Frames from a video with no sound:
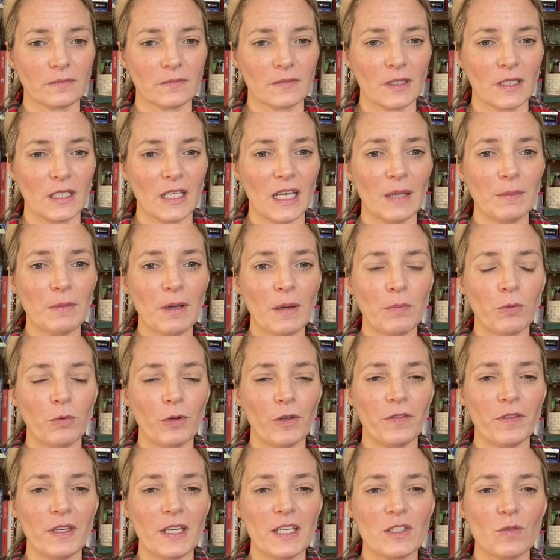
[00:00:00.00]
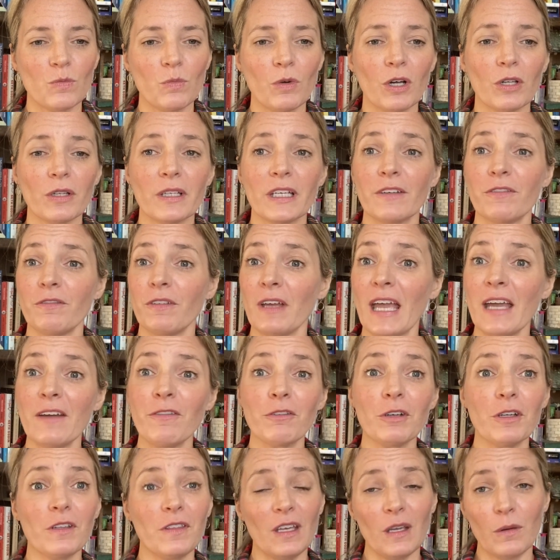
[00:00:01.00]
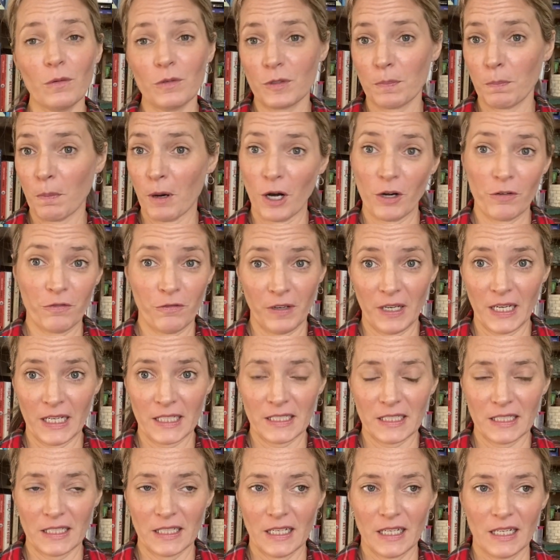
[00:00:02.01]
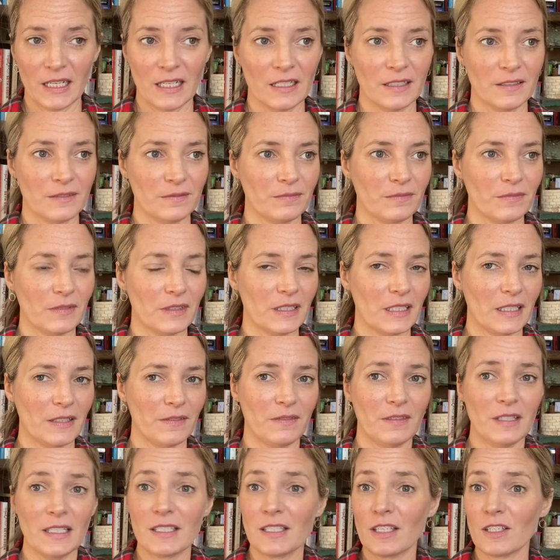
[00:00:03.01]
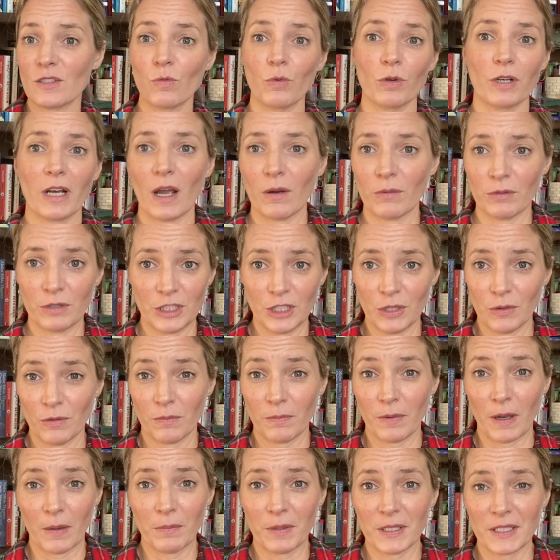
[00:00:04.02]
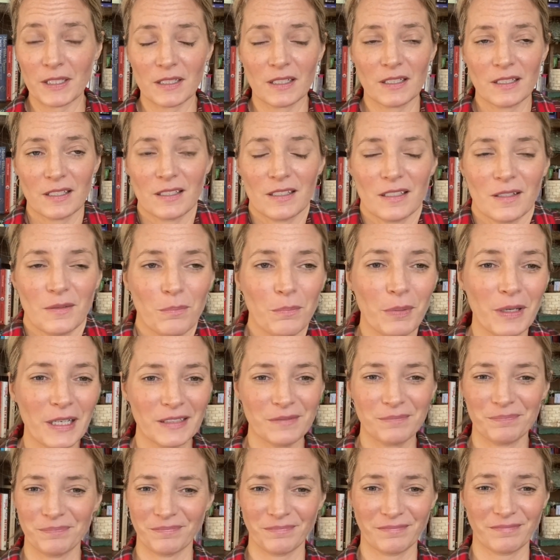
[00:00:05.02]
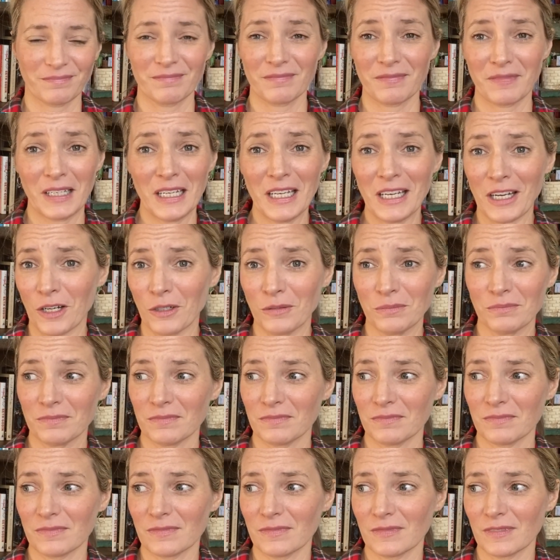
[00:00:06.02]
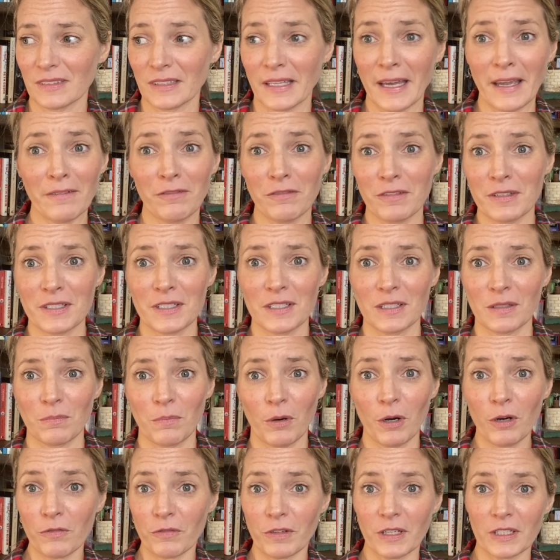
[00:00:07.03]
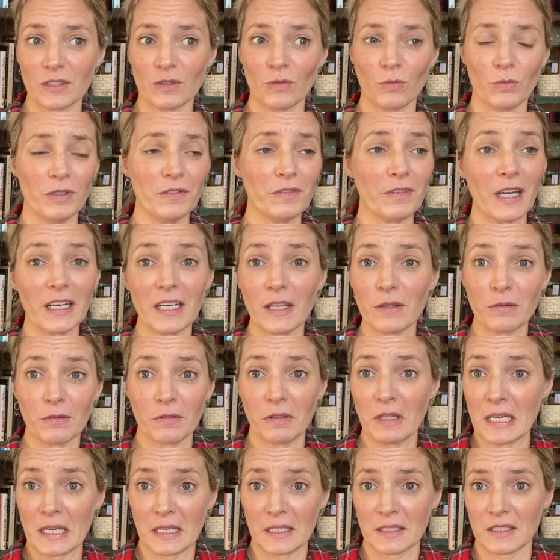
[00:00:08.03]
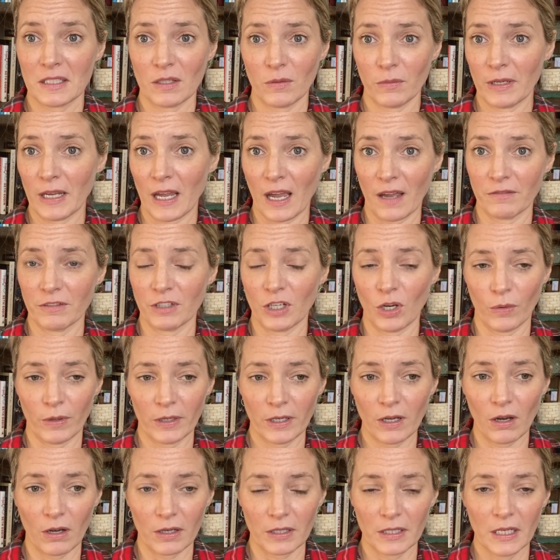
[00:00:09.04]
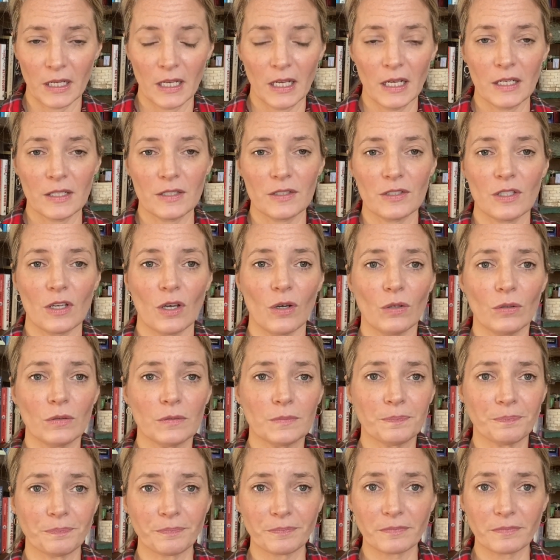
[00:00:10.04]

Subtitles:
come up with these, well, if everything was perfect, this is what I would do with my business. But, life isn't perfect. We've got other things that we have going on. So